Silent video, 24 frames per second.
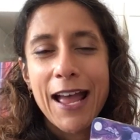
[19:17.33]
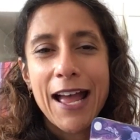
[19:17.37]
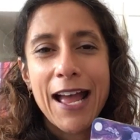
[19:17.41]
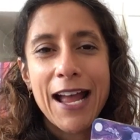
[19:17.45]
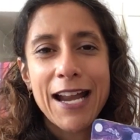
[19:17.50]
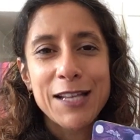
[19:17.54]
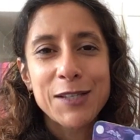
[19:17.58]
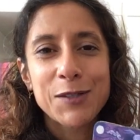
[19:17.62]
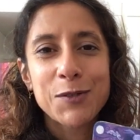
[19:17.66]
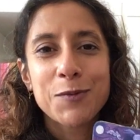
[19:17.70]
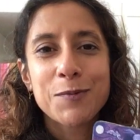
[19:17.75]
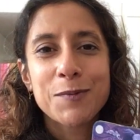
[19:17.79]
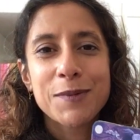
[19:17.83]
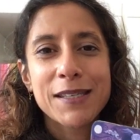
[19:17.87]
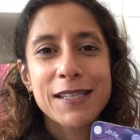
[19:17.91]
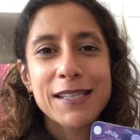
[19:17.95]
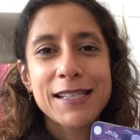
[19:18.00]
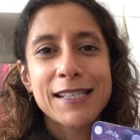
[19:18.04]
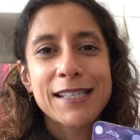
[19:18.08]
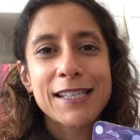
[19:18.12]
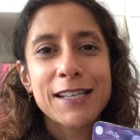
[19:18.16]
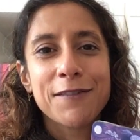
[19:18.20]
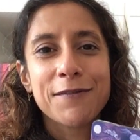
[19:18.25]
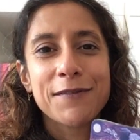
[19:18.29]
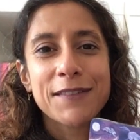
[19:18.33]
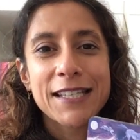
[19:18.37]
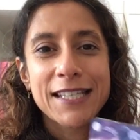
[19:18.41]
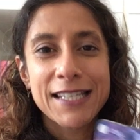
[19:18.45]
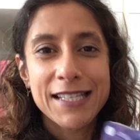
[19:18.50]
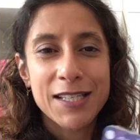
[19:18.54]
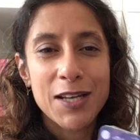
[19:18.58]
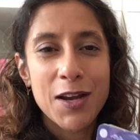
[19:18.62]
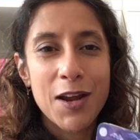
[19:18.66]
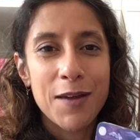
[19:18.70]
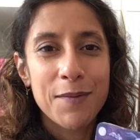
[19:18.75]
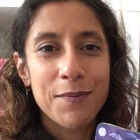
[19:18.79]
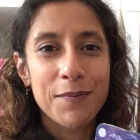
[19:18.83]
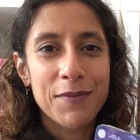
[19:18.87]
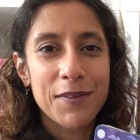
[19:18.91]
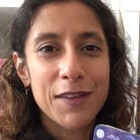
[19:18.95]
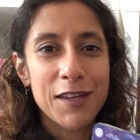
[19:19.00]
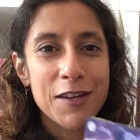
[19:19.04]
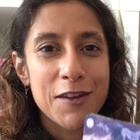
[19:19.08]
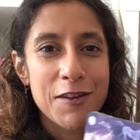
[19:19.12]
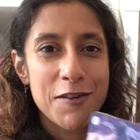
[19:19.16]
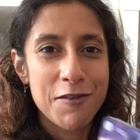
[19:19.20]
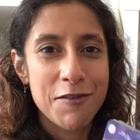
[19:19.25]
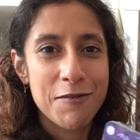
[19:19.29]
And it's almost as if this time the
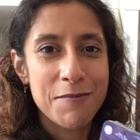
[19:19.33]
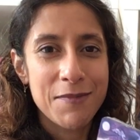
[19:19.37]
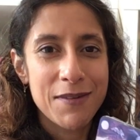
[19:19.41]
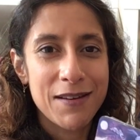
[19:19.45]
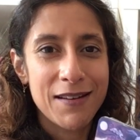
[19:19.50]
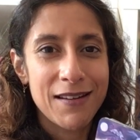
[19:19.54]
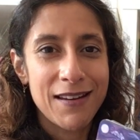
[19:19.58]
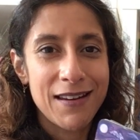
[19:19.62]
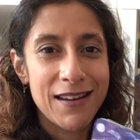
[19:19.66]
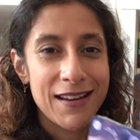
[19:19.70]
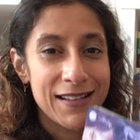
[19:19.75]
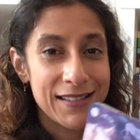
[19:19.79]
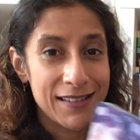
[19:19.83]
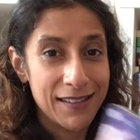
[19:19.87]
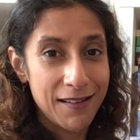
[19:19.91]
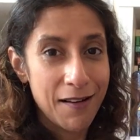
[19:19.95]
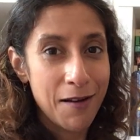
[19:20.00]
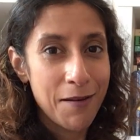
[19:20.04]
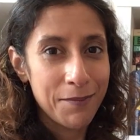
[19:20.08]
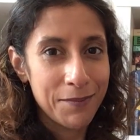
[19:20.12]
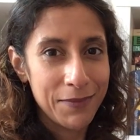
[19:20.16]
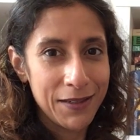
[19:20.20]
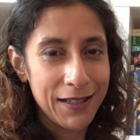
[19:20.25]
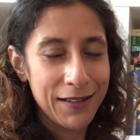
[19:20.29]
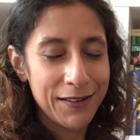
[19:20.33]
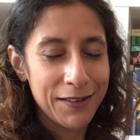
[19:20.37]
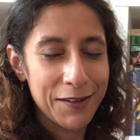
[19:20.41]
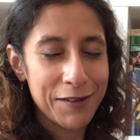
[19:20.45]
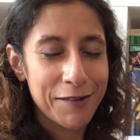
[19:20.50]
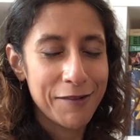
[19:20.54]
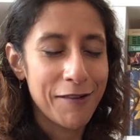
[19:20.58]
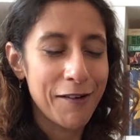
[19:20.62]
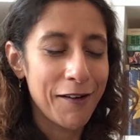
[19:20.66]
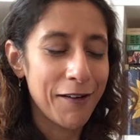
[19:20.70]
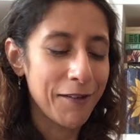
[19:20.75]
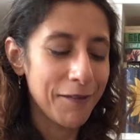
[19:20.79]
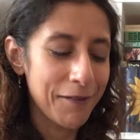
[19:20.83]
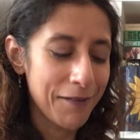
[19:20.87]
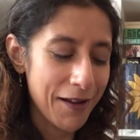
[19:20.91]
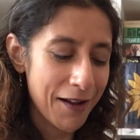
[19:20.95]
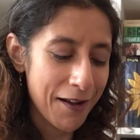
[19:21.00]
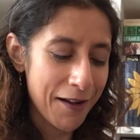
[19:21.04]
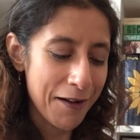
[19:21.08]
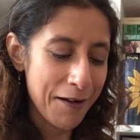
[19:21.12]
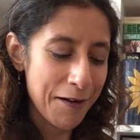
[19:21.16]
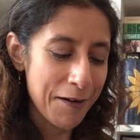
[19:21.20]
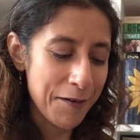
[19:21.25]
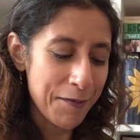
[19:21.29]
human is accompanying the Crow,
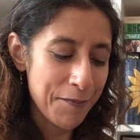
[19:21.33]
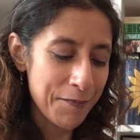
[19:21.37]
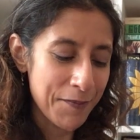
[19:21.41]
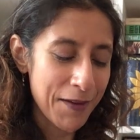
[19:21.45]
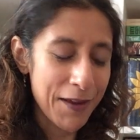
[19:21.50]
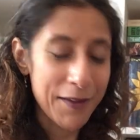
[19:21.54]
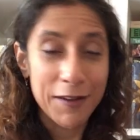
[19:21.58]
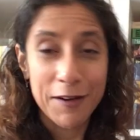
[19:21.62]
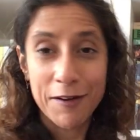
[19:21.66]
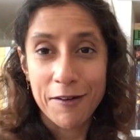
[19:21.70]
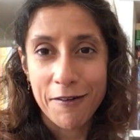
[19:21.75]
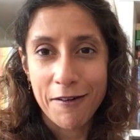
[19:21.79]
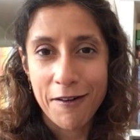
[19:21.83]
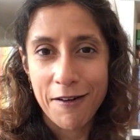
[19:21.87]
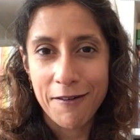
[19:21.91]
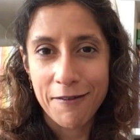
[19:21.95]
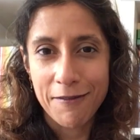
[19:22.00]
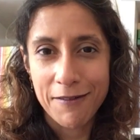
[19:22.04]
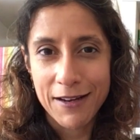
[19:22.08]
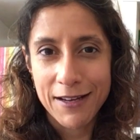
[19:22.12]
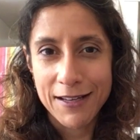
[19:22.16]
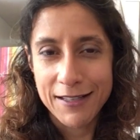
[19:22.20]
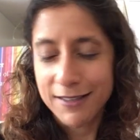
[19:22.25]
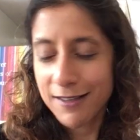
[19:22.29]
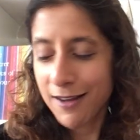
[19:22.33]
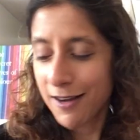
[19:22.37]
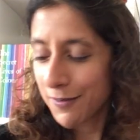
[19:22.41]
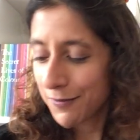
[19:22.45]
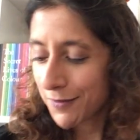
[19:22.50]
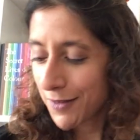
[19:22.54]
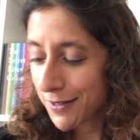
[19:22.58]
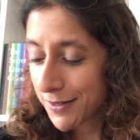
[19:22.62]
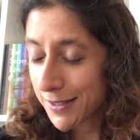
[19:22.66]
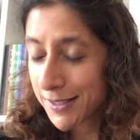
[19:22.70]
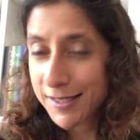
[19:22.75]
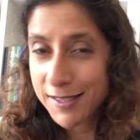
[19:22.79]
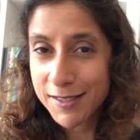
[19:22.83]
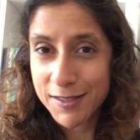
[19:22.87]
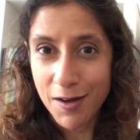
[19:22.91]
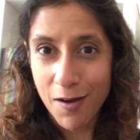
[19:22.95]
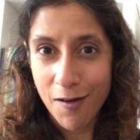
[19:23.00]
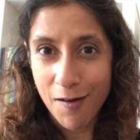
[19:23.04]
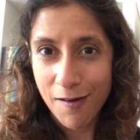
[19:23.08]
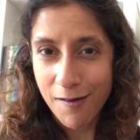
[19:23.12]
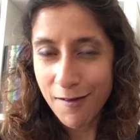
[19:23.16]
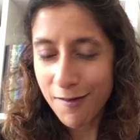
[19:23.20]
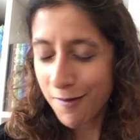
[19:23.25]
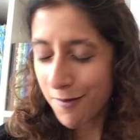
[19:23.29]
and the Crow is kind of like the
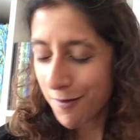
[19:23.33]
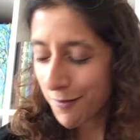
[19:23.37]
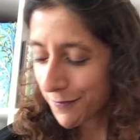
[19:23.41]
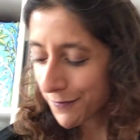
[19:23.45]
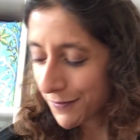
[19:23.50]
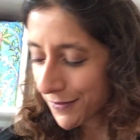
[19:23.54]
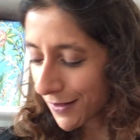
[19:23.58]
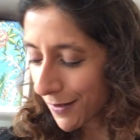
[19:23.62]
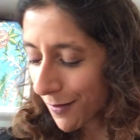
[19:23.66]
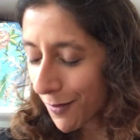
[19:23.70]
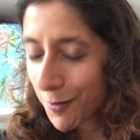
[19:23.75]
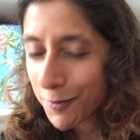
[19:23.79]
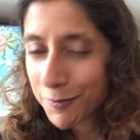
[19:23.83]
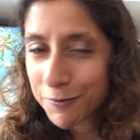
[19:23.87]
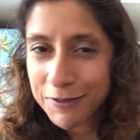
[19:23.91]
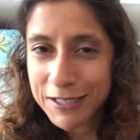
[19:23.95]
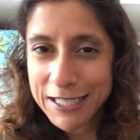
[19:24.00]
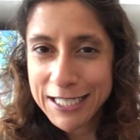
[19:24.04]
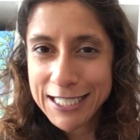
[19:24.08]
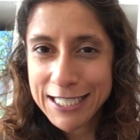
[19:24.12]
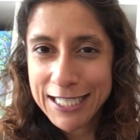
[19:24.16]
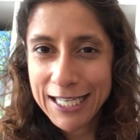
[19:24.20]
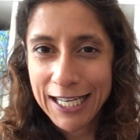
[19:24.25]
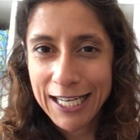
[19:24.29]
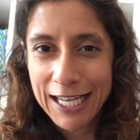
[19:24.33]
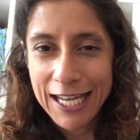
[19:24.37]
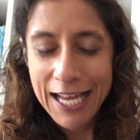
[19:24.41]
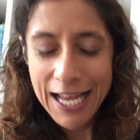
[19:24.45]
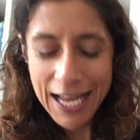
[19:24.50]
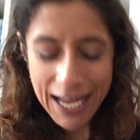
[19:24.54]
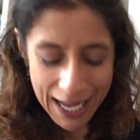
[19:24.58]
star of the whole reading.